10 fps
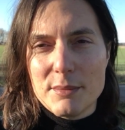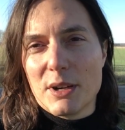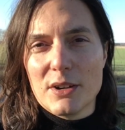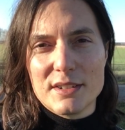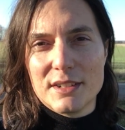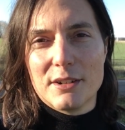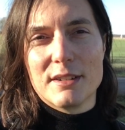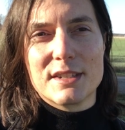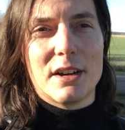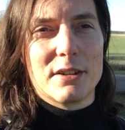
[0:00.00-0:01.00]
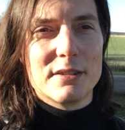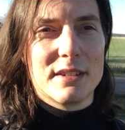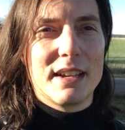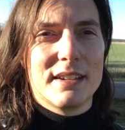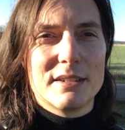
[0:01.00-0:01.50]
because you know it's harder
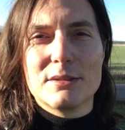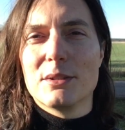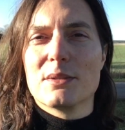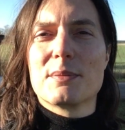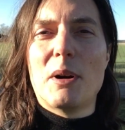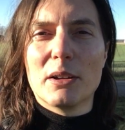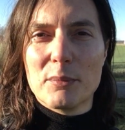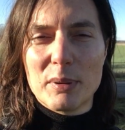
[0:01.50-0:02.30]
to get out to smaller